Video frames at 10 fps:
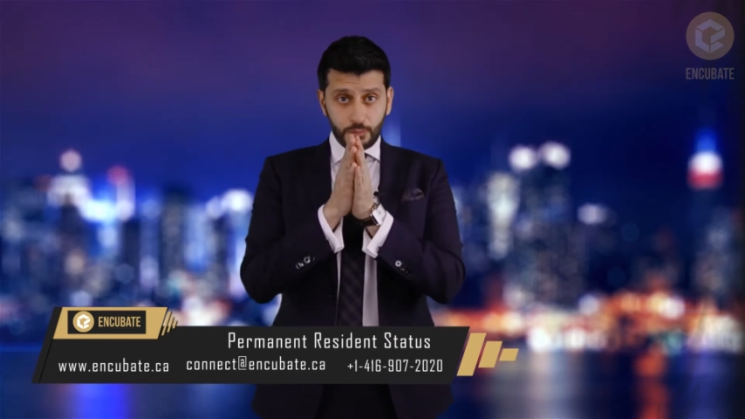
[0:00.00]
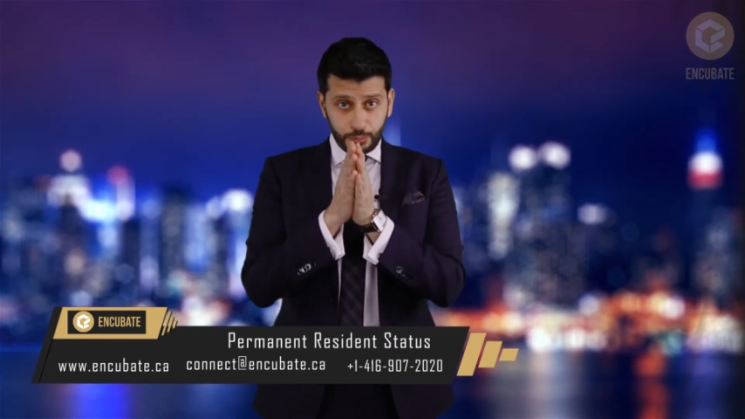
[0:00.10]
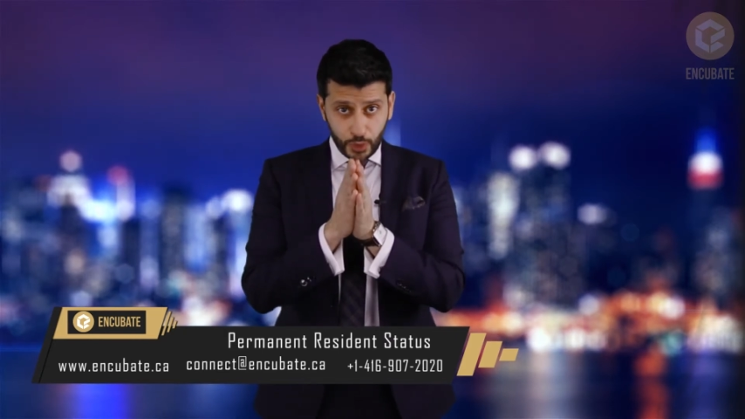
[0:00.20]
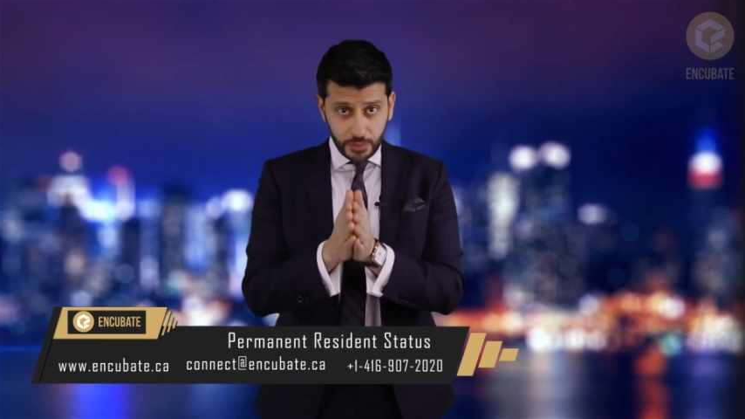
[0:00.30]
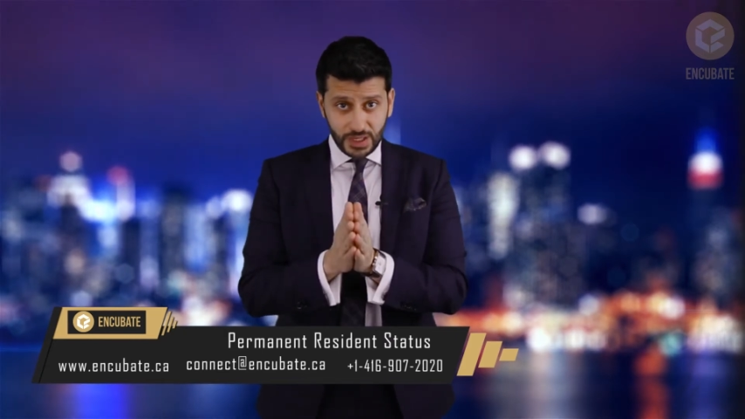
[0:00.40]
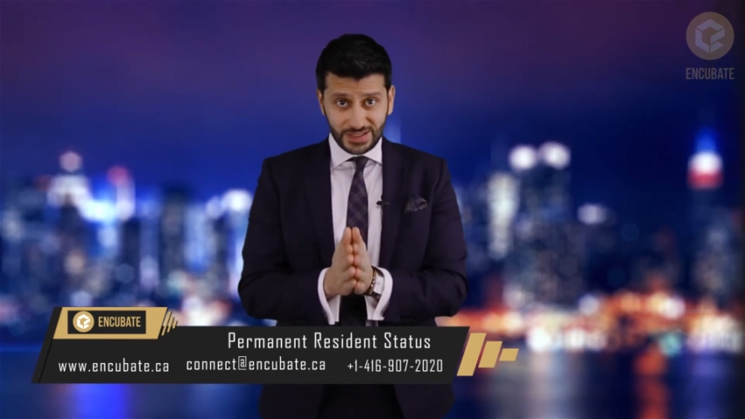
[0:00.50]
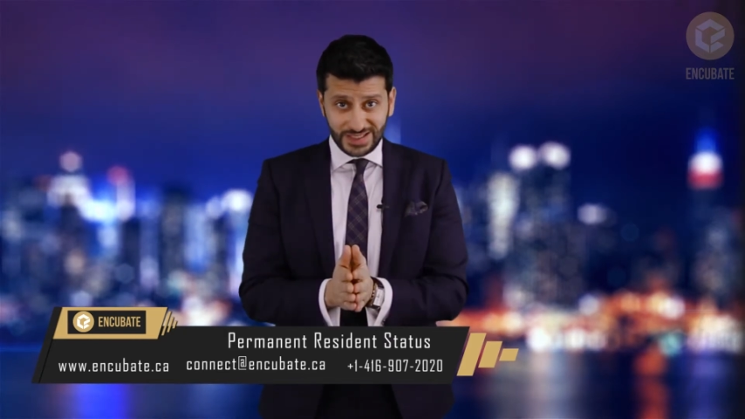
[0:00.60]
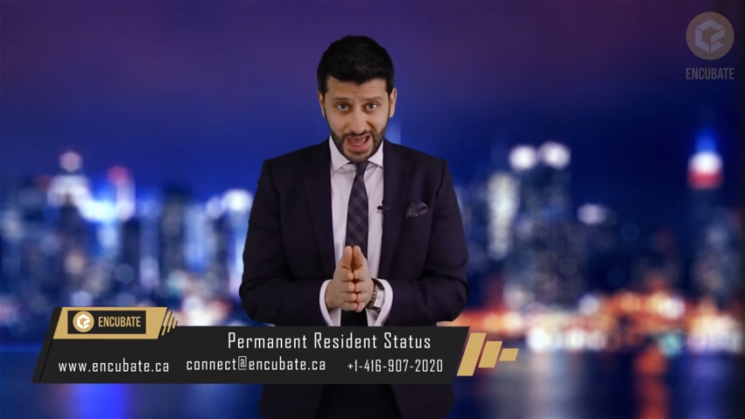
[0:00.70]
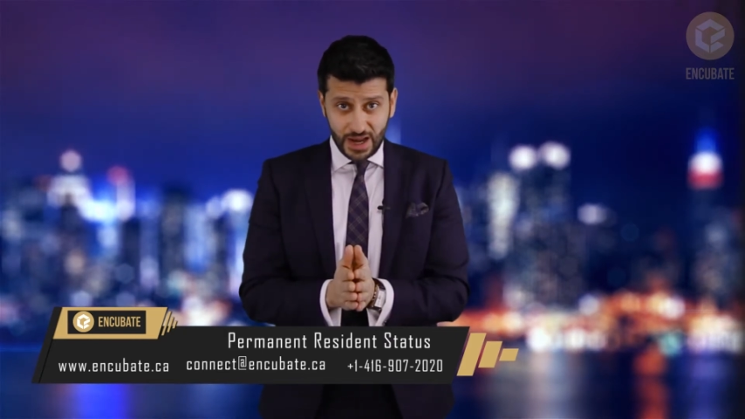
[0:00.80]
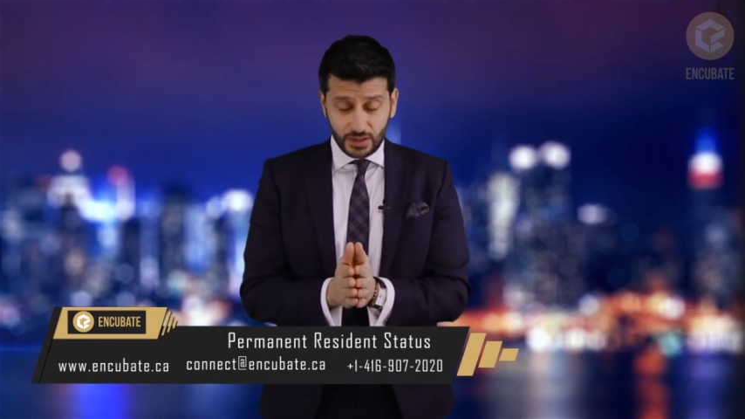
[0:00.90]
Permanent
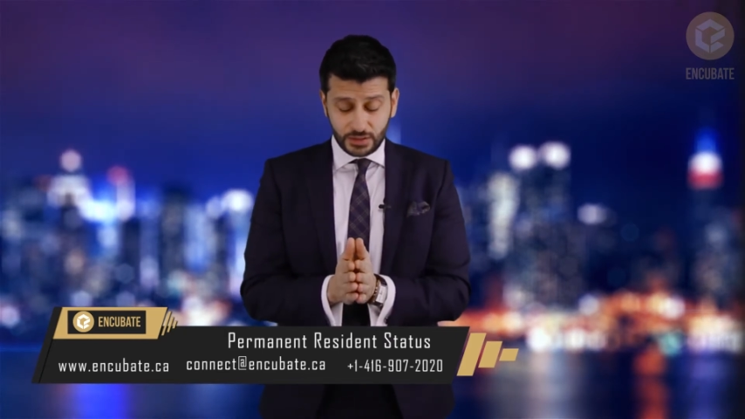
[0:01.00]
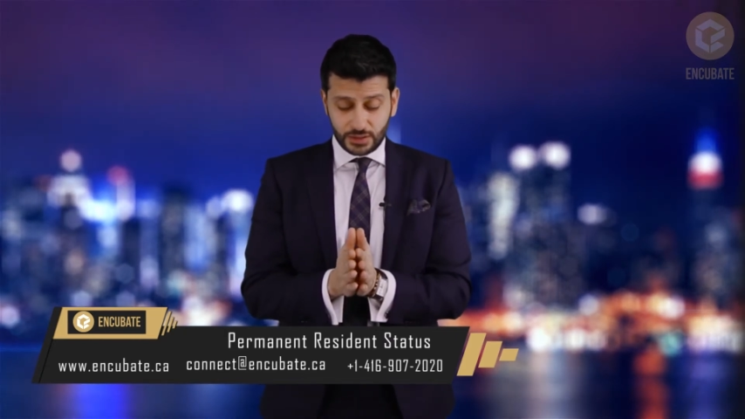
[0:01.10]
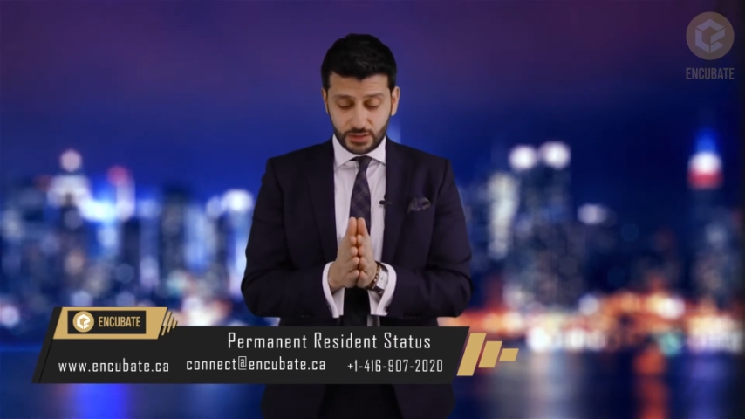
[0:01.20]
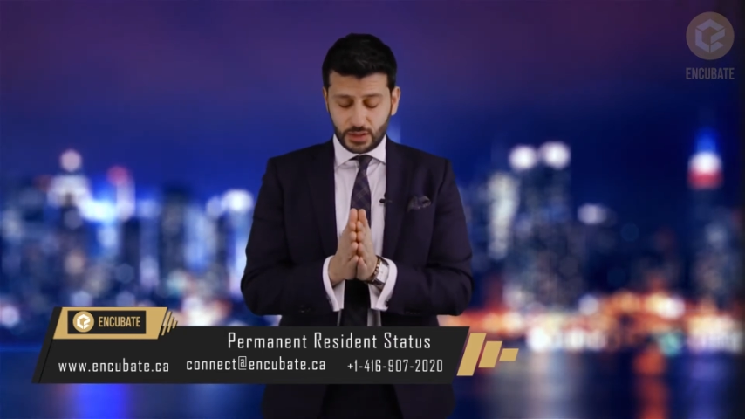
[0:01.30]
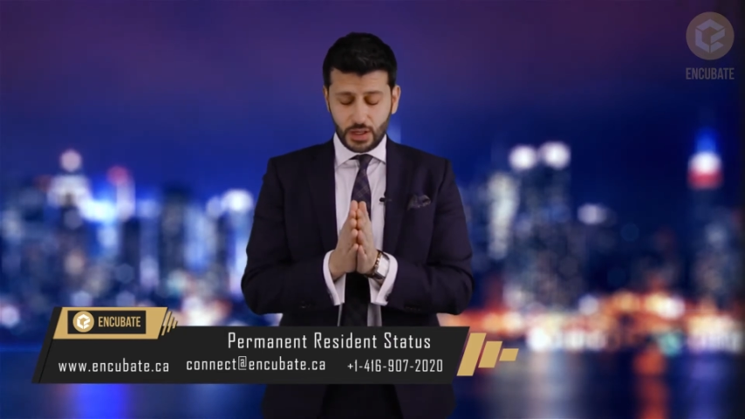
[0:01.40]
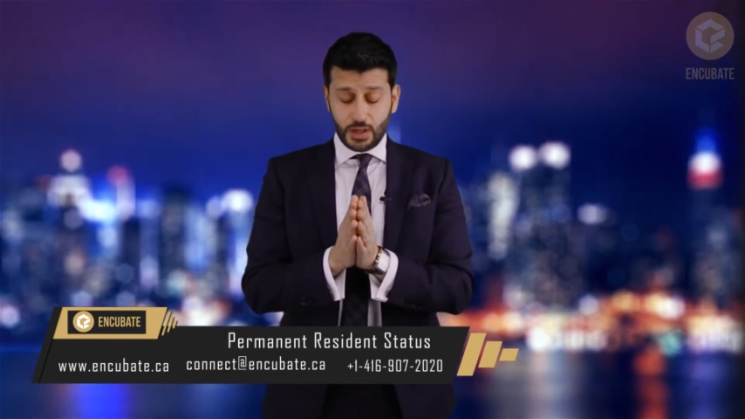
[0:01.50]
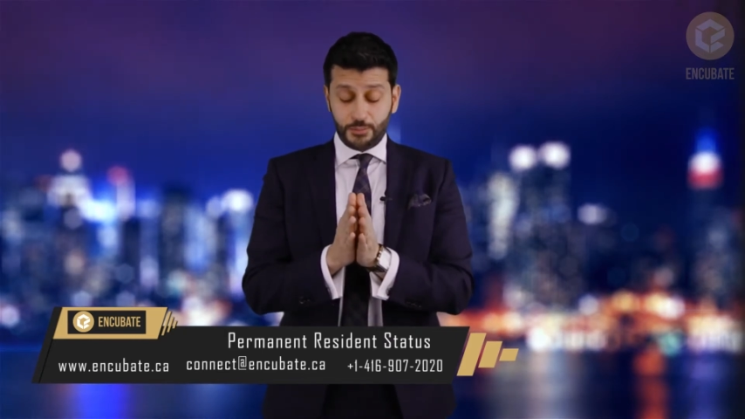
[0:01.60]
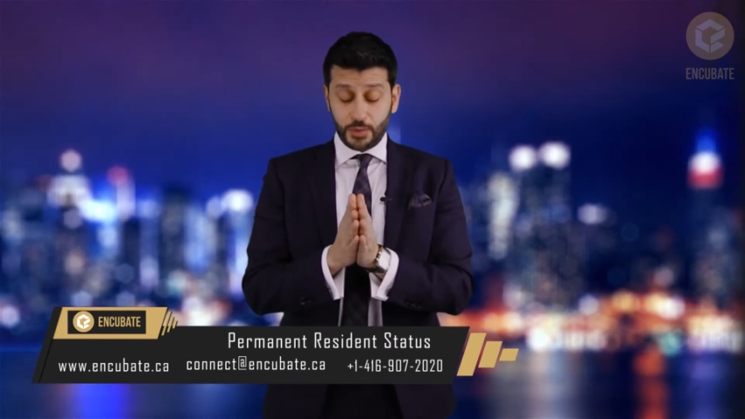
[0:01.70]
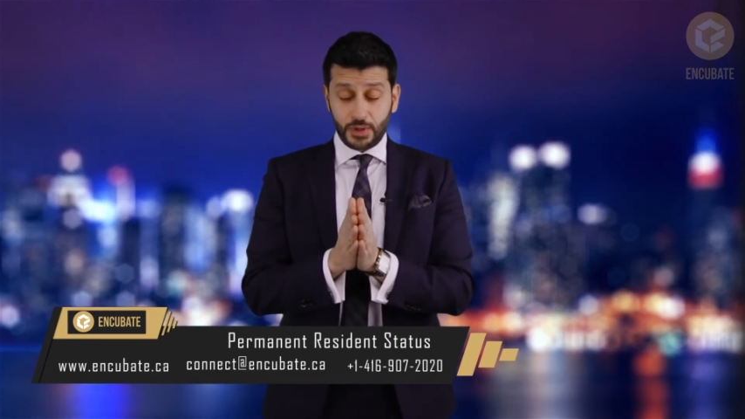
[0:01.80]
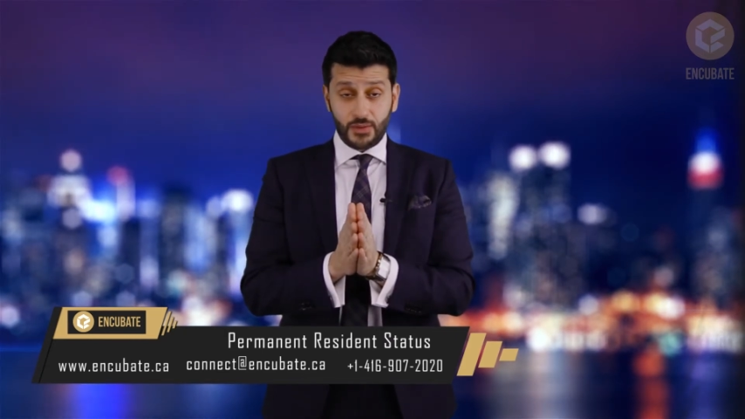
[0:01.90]

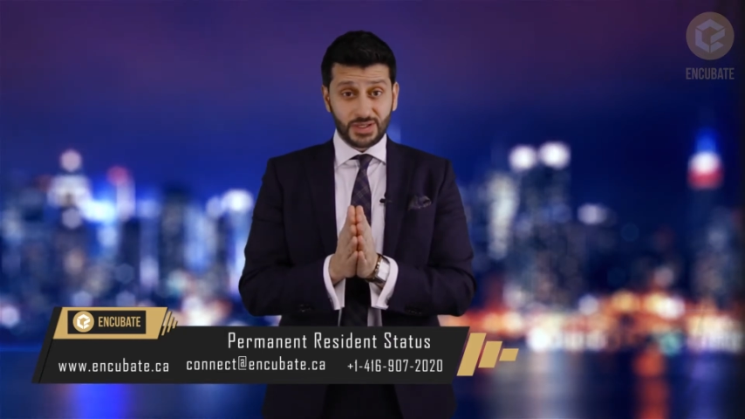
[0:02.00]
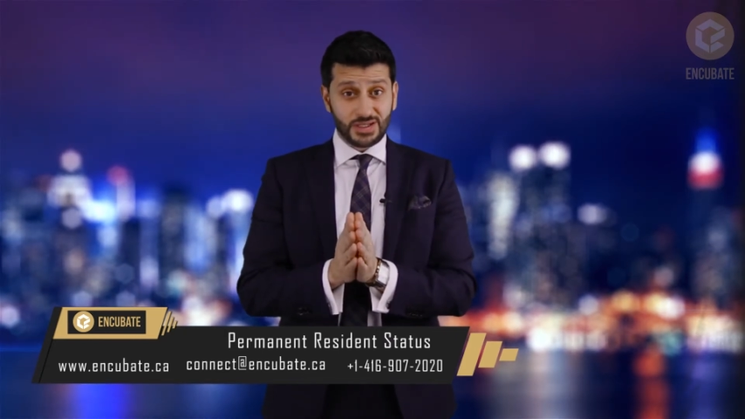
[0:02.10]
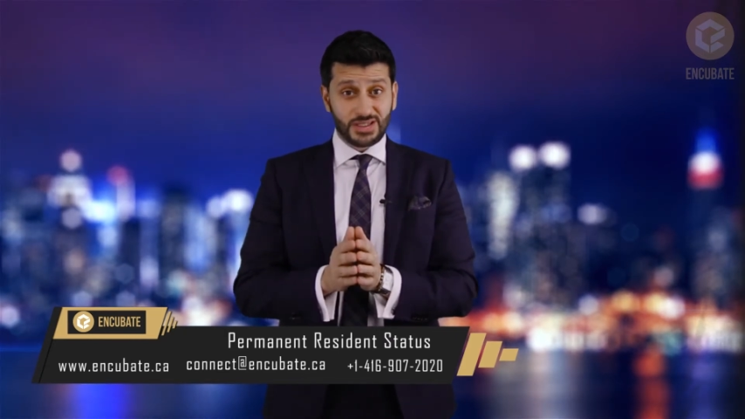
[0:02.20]
resident